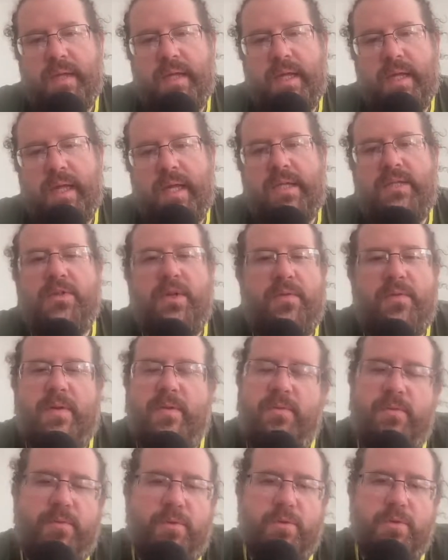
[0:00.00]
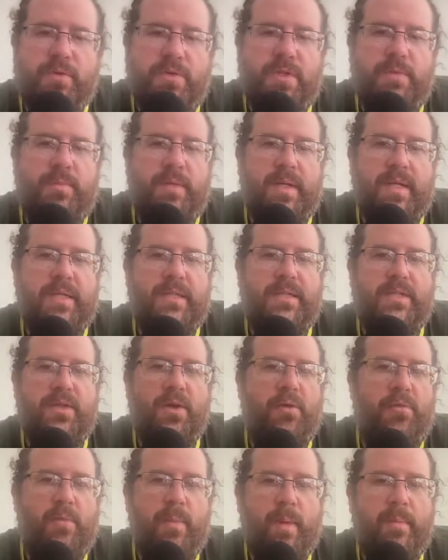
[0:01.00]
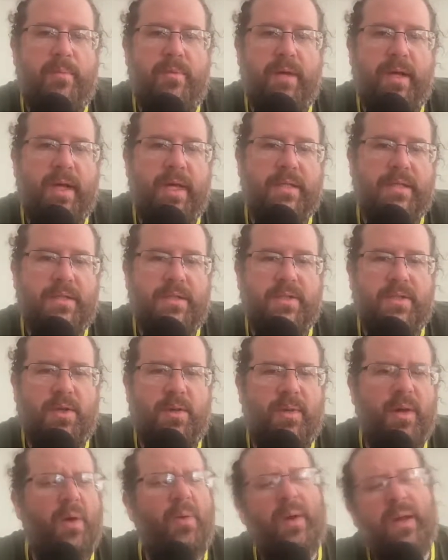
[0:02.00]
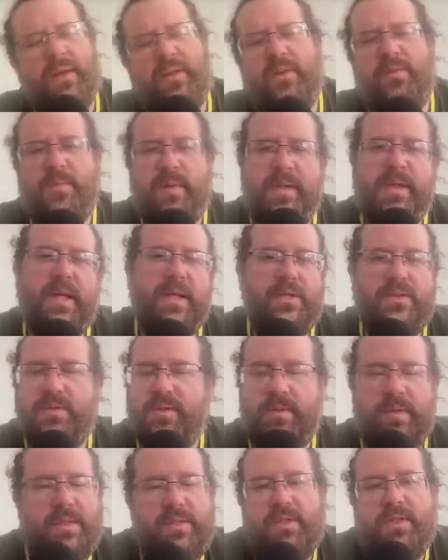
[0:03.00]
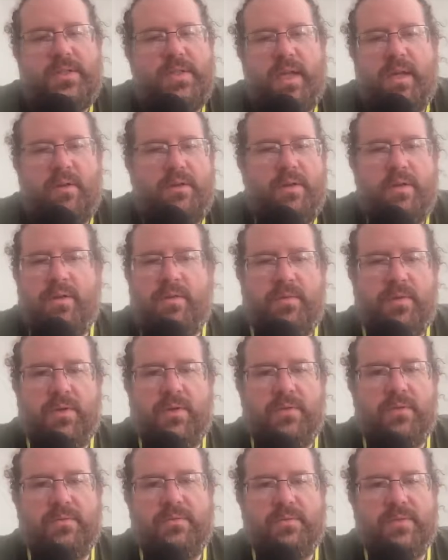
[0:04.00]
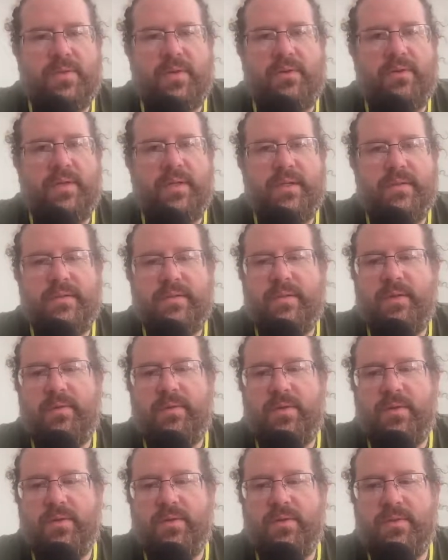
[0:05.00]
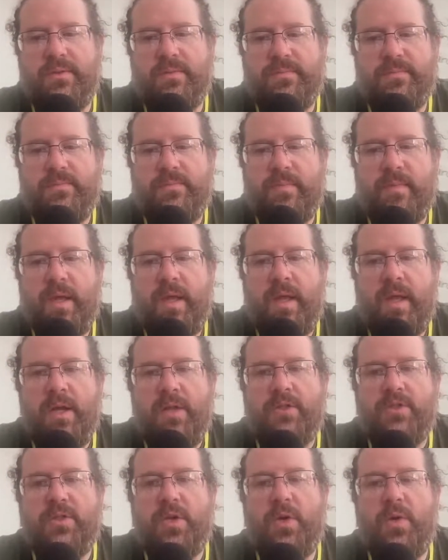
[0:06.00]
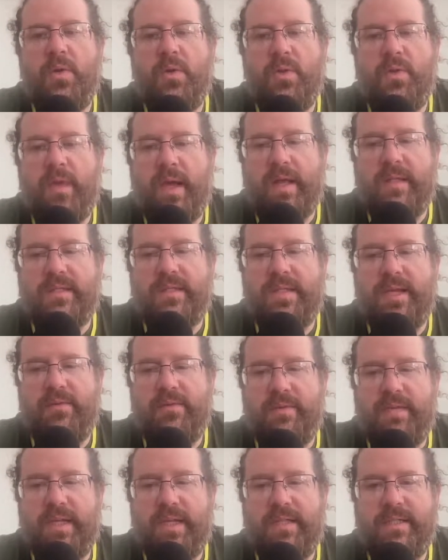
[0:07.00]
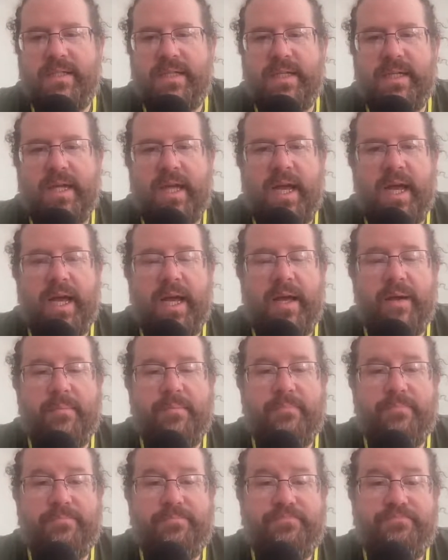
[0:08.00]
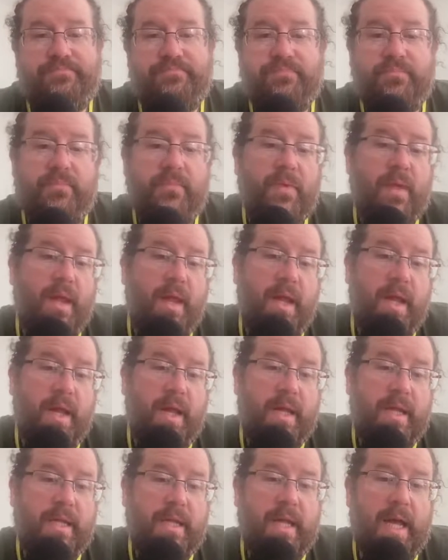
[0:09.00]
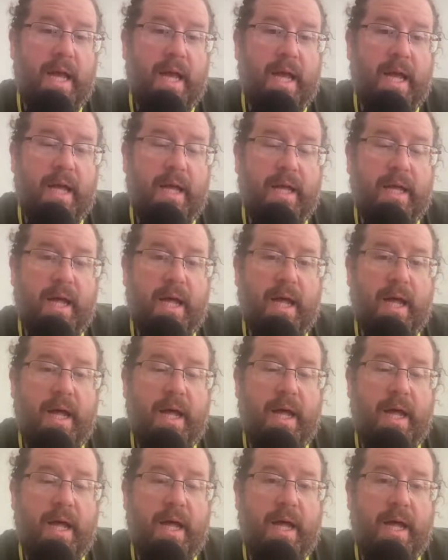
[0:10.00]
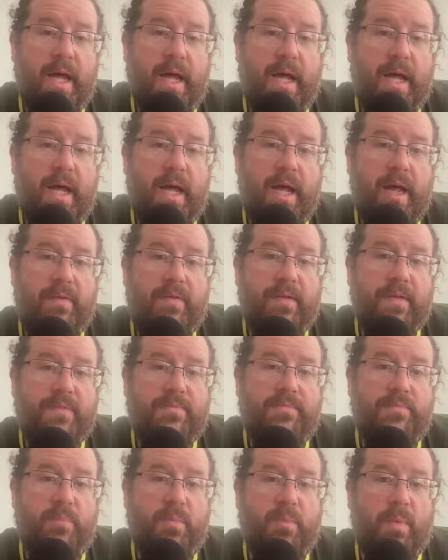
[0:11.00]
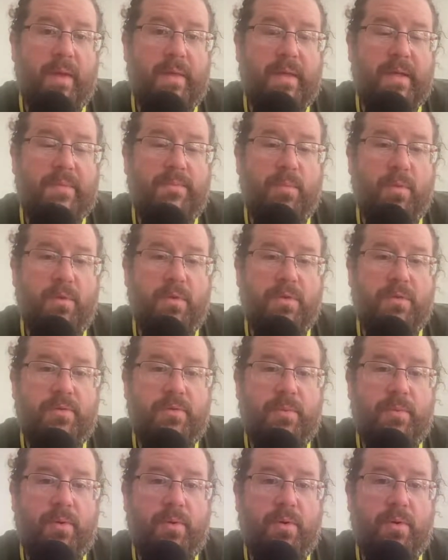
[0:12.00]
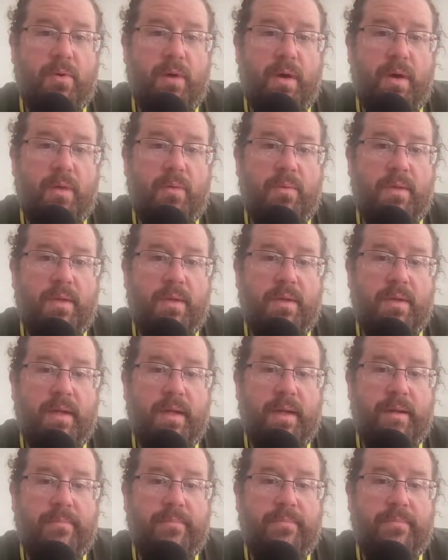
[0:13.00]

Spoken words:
he's not even fulsome in his not remembering answers, going, oh, well, it could have been this, wasn't it? It's just like, oh, no, I don't recall. Sorry, don't recall. So that's irritating. When there's more to report, I will.